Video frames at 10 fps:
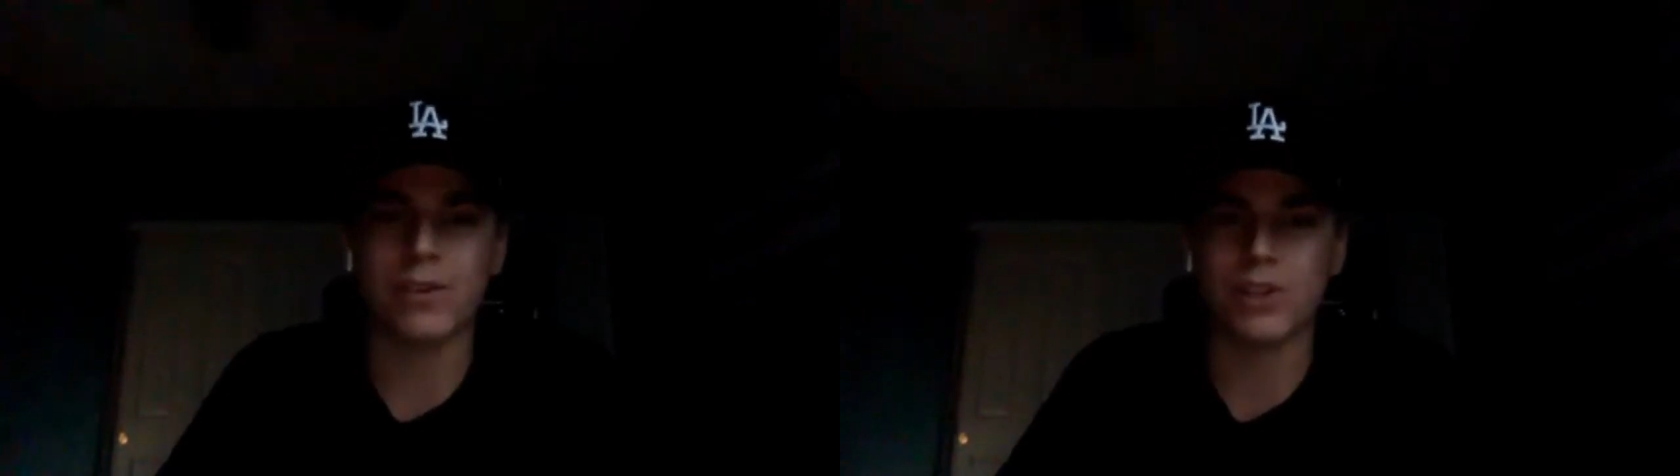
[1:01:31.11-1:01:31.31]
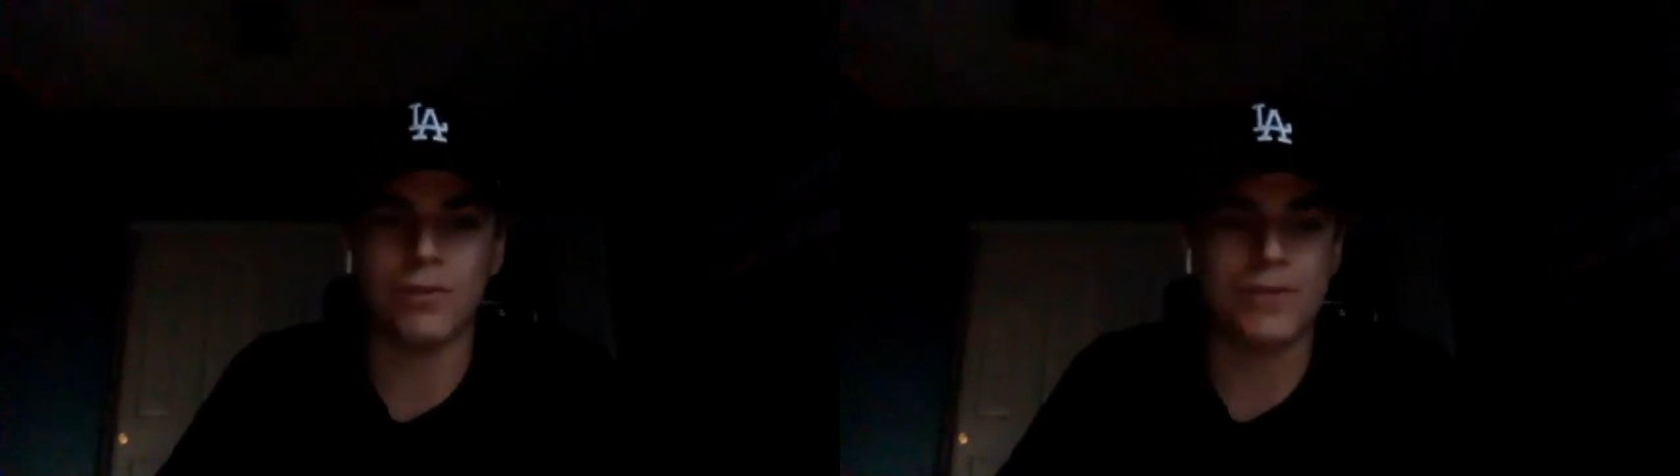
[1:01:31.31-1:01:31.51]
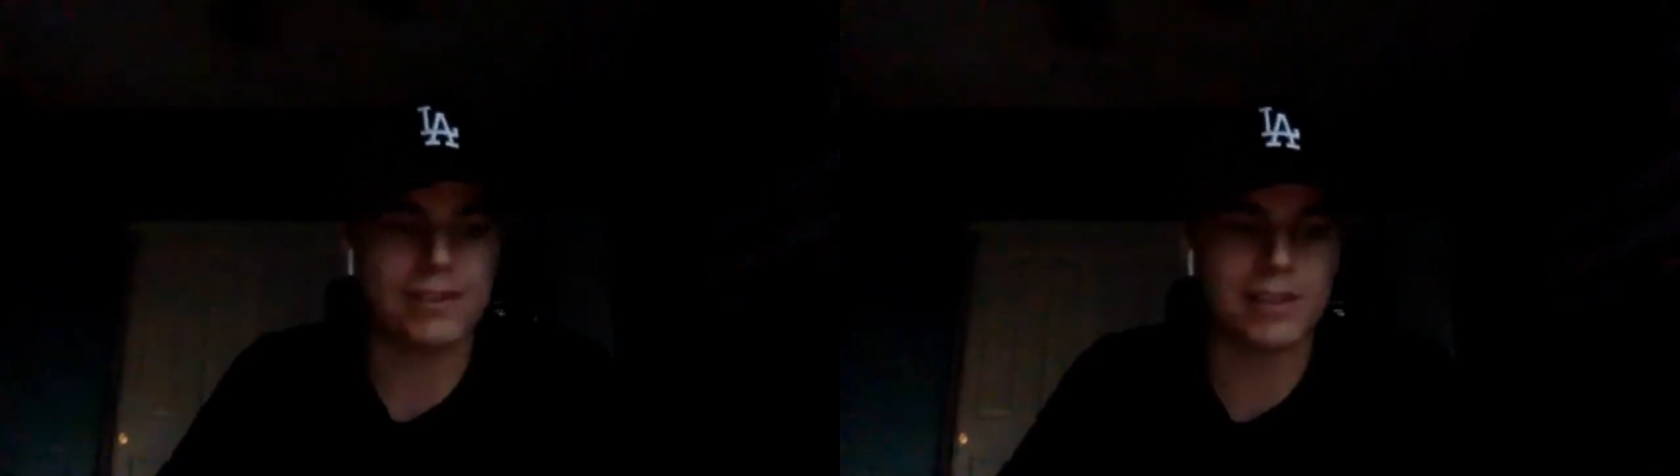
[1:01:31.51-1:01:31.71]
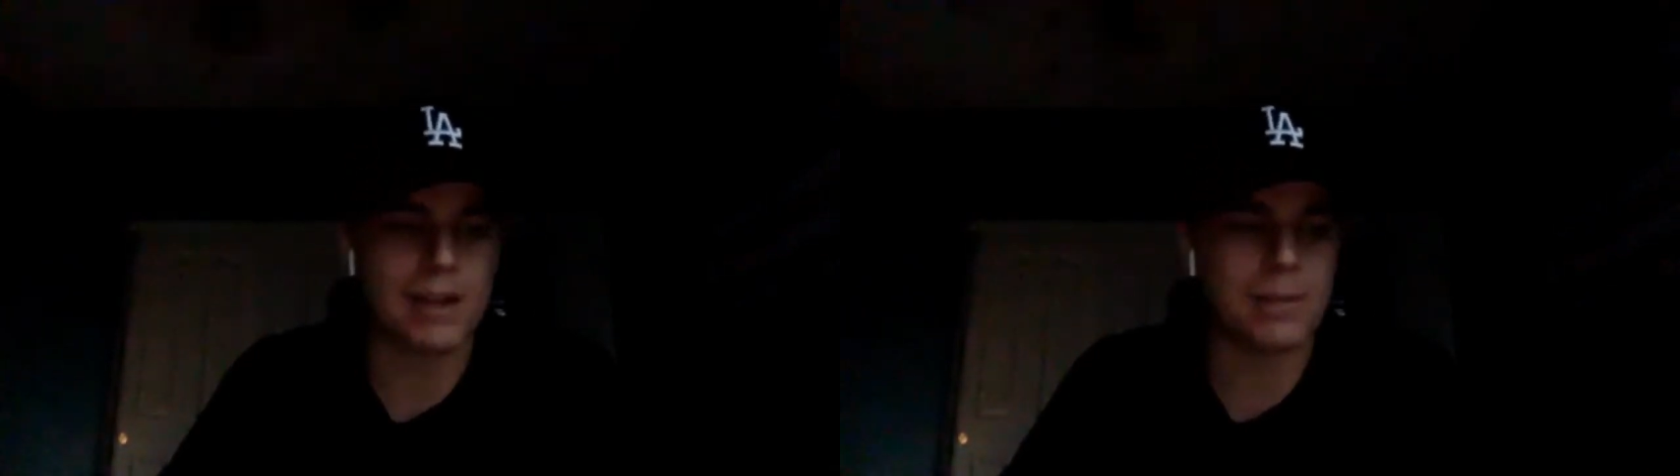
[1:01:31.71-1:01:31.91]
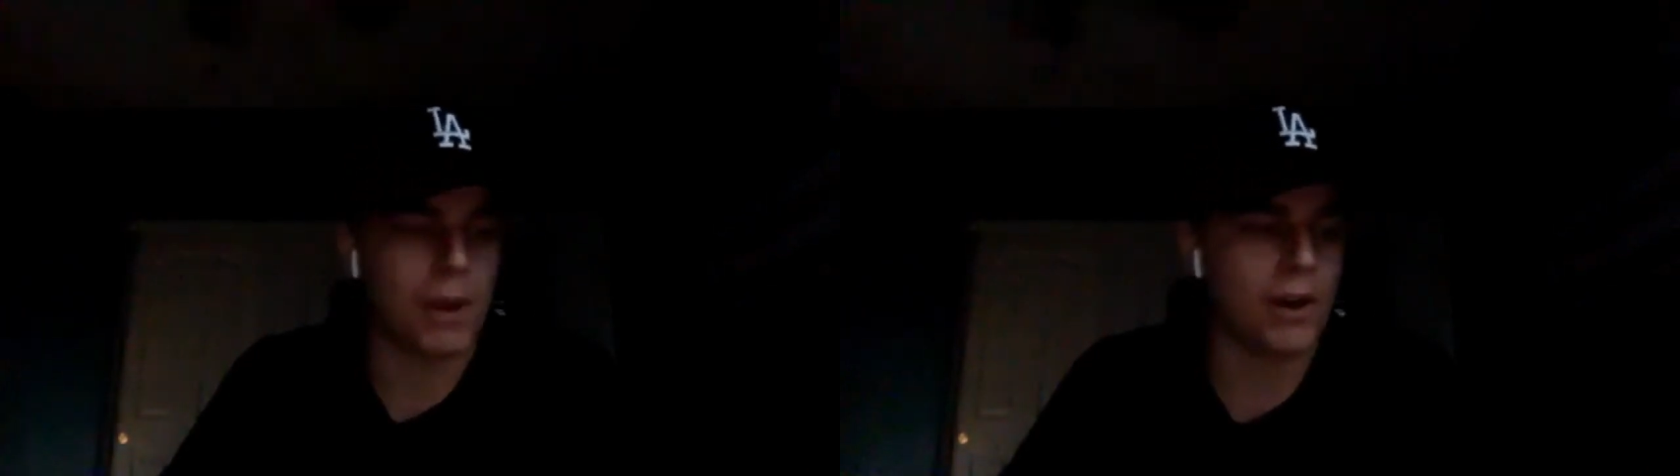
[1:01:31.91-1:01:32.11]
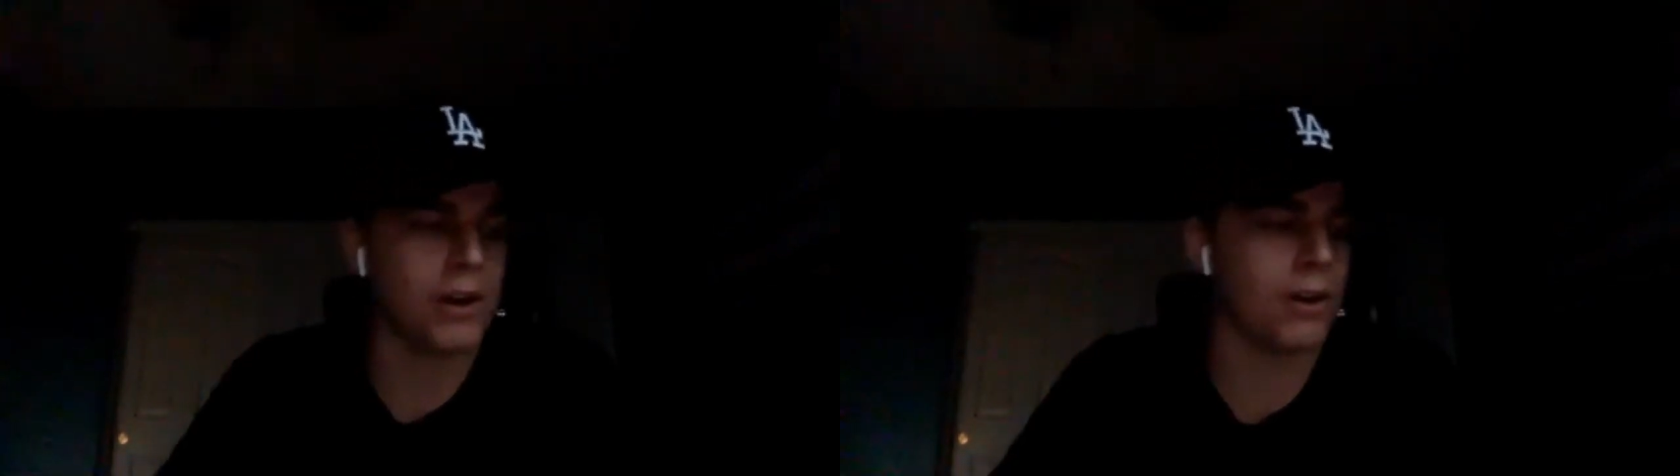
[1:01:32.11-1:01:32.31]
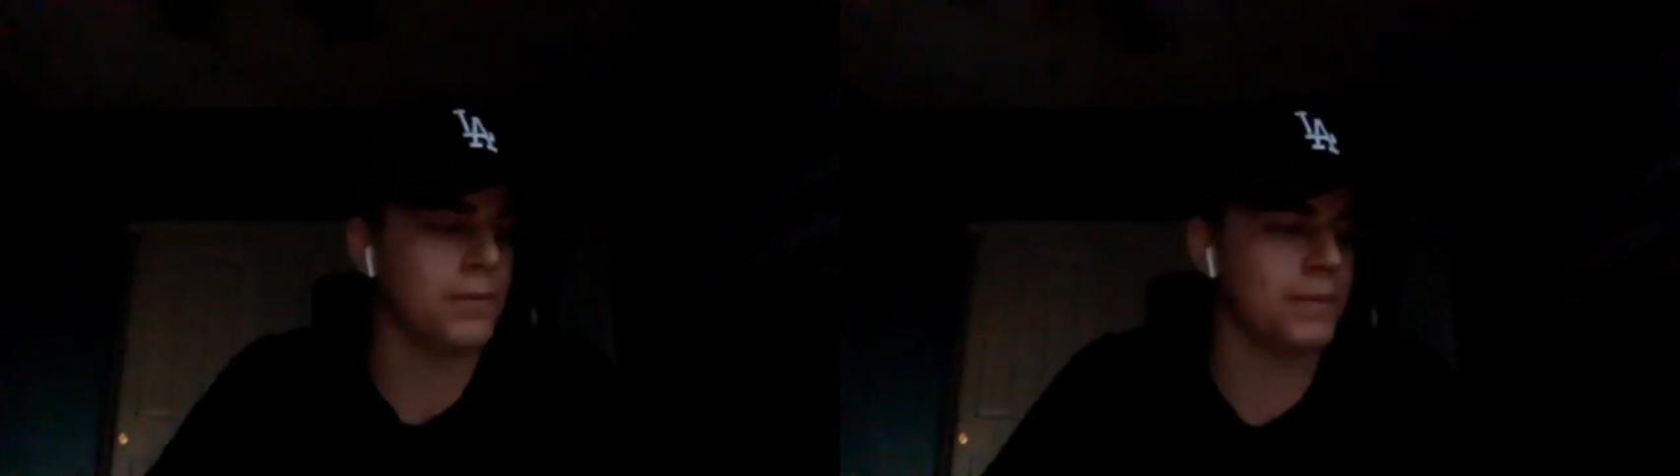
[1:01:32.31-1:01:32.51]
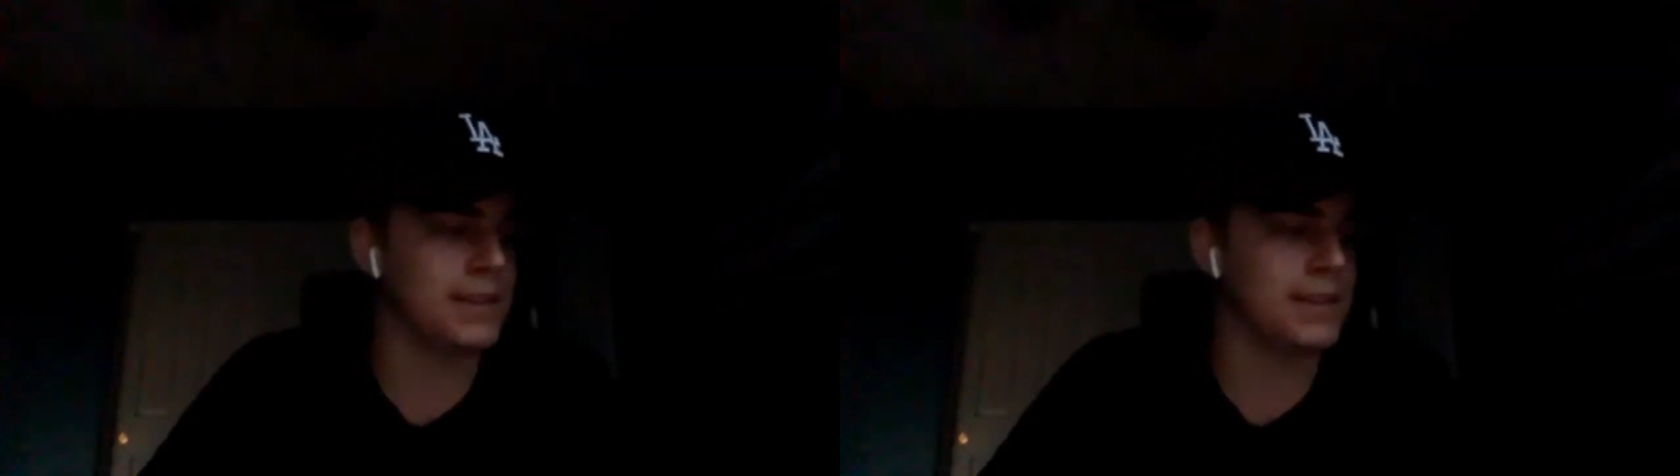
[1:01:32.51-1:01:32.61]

yourself that same barrier,